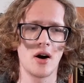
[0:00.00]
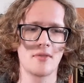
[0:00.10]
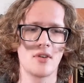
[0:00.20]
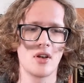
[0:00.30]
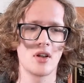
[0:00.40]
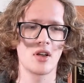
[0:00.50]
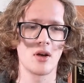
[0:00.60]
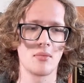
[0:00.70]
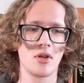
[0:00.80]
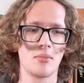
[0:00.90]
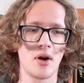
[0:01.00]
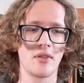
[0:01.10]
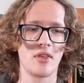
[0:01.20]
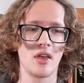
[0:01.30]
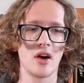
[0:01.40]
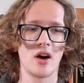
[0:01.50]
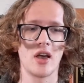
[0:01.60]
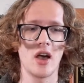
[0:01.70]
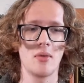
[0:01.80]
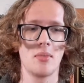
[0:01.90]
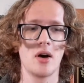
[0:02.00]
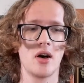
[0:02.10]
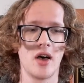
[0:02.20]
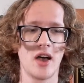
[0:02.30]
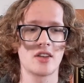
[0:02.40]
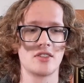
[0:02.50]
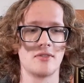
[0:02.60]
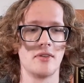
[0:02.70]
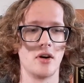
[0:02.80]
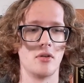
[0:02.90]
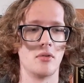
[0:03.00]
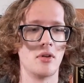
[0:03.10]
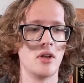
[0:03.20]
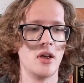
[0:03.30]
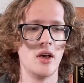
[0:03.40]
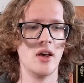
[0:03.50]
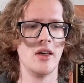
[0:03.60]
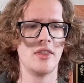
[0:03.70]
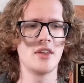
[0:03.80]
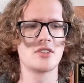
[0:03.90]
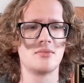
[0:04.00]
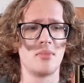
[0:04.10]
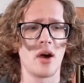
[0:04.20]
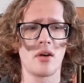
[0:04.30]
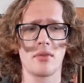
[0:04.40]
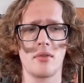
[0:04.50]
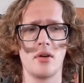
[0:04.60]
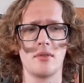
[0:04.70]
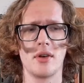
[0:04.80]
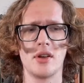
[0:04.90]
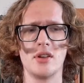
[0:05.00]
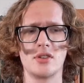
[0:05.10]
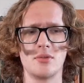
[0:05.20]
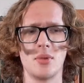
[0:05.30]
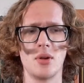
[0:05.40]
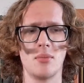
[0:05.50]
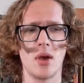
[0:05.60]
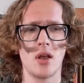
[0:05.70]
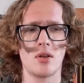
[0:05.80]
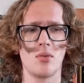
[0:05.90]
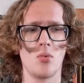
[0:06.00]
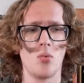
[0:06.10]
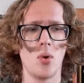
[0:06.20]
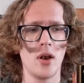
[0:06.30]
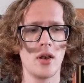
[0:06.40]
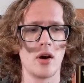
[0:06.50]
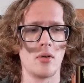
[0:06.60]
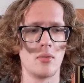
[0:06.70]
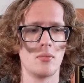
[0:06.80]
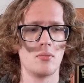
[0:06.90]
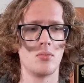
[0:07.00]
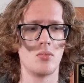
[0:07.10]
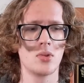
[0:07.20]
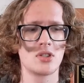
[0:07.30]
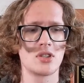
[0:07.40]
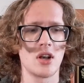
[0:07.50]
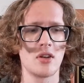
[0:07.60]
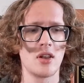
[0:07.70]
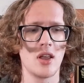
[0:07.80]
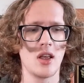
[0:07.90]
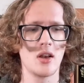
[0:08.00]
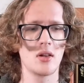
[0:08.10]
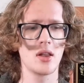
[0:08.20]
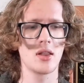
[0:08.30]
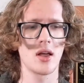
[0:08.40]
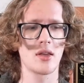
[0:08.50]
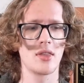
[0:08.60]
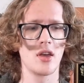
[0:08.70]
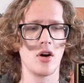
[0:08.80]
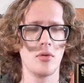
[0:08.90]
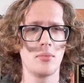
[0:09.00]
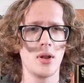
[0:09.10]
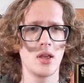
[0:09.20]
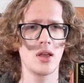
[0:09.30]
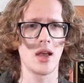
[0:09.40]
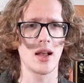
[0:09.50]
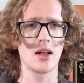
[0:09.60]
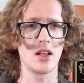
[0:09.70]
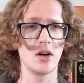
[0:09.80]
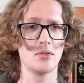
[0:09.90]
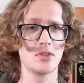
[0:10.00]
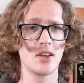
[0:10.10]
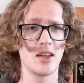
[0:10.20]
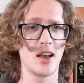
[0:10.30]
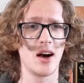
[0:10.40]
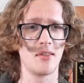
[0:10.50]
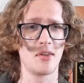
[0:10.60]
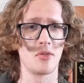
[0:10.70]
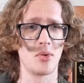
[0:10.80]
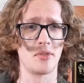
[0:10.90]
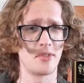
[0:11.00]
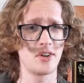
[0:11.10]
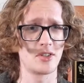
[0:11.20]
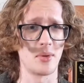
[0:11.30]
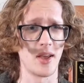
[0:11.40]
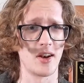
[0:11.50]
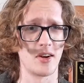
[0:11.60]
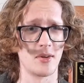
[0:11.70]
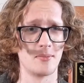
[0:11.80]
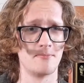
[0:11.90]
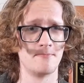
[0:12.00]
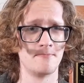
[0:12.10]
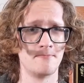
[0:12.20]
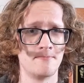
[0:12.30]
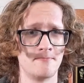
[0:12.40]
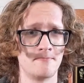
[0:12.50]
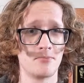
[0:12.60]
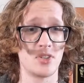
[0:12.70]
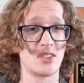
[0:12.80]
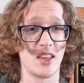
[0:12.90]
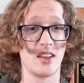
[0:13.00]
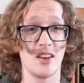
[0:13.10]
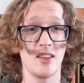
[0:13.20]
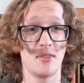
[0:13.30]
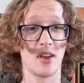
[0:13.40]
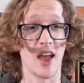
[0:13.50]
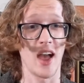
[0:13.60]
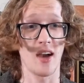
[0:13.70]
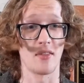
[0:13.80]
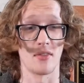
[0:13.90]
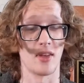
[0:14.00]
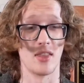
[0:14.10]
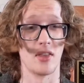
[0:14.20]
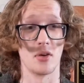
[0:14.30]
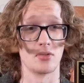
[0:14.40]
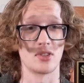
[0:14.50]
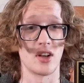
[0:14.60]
often accompanied by the iamba hexaphone, this mouthful of an instrument made one note, which sounded eerily like the opening and closing of a refrigerator, which they didn't even have in those